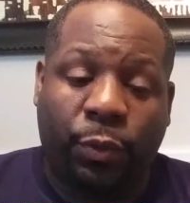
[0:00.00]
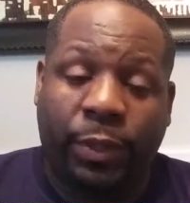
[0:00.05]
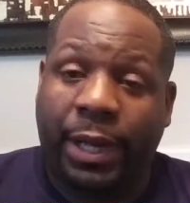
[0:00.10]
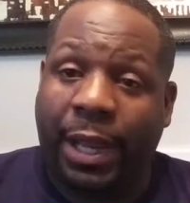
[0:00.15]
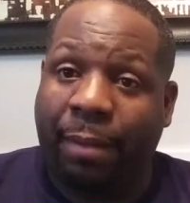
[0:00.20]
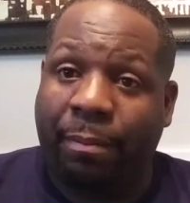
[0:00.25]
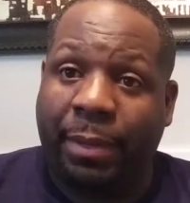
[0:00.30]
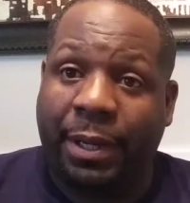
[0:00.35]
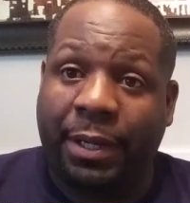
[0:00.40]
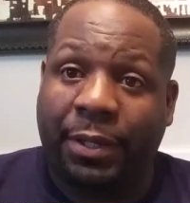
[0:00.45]
with
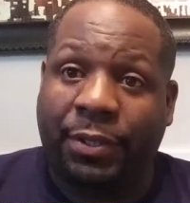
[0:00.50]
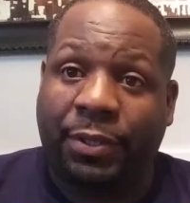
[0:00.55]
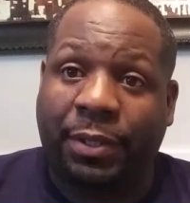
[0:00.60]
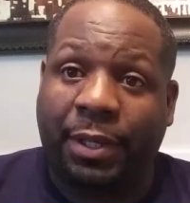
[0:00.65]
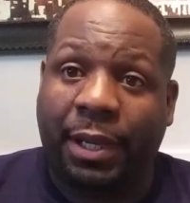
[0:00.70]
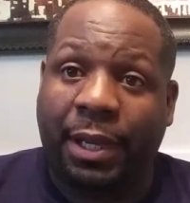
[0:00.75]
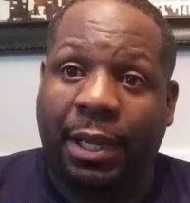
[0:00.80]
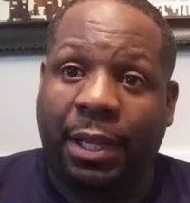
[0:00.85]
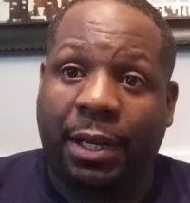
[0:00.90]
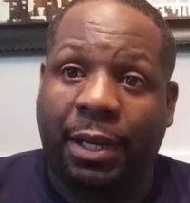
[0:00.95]
that being
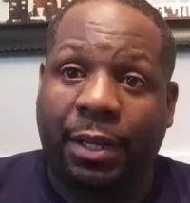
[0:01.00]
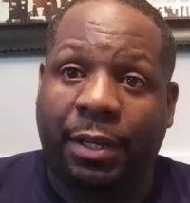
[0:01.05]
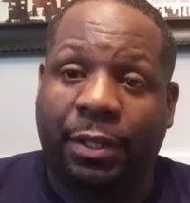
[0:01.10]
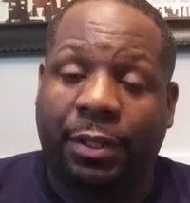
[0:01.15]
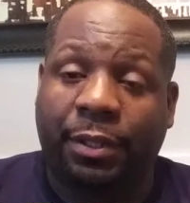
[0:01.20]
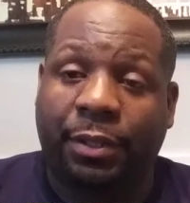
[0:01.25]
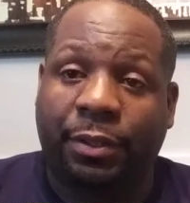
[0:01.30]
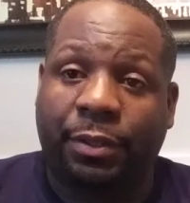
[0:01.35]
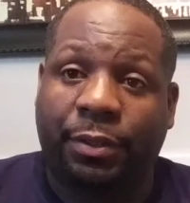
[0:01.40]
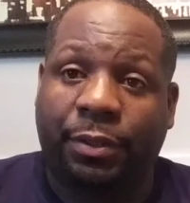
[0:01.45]
said
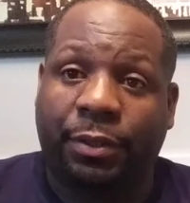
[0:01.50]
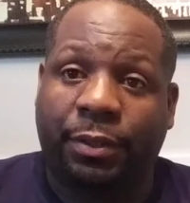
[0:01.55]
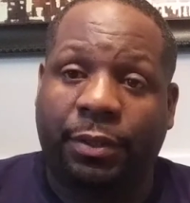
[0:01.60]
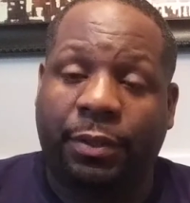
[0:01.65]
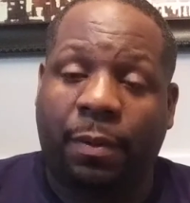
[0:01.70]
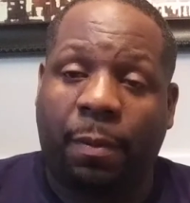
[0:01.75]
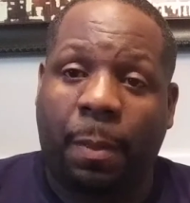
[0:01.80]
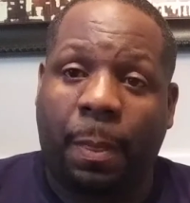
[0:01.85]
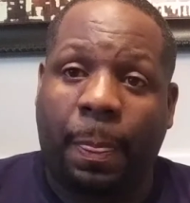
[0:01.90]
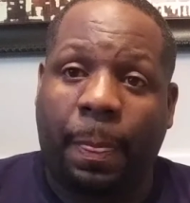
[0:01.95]
is
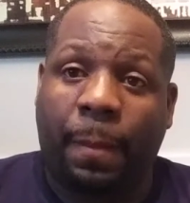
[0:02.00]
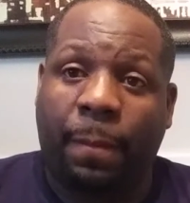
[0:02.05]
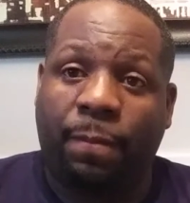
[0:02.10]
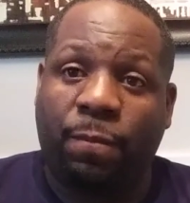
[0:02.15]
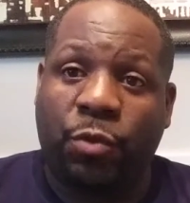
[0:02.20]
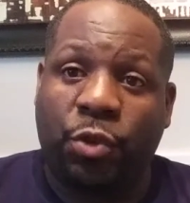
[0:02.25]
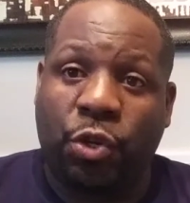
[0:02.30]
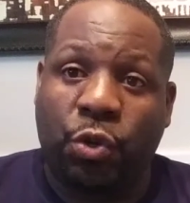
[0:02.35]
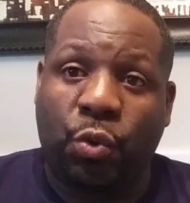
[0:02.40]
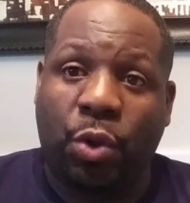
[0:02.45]

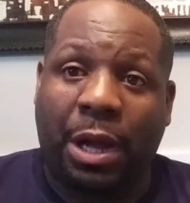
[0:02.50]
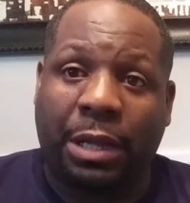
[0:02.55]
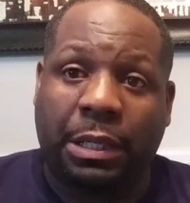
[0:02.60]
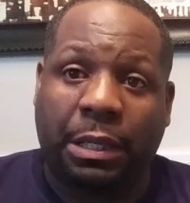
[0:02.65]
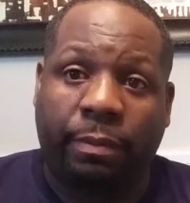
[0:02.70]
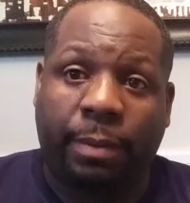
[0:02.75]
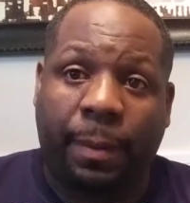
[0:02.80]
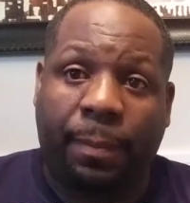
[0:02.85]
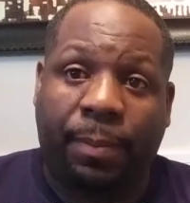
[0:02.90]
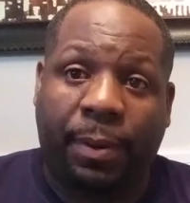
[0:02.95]
you have
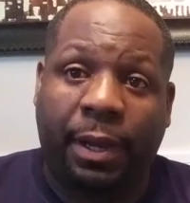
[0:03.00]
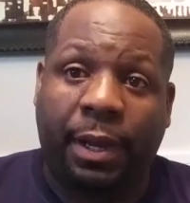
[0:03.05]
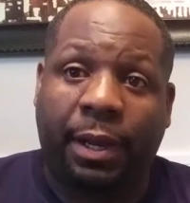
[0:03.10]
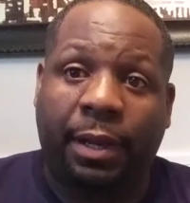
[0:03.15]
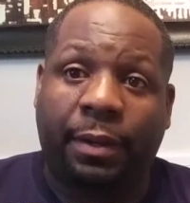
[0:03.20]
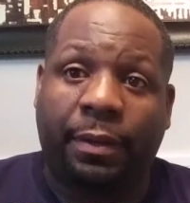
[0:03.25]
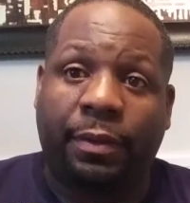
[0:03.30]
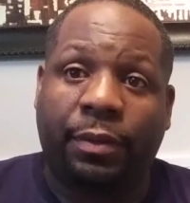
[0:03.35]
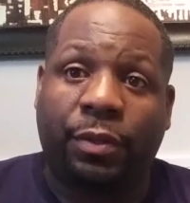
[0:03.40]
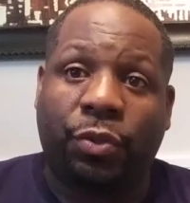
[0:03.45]
to
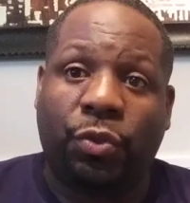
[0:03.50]
repent.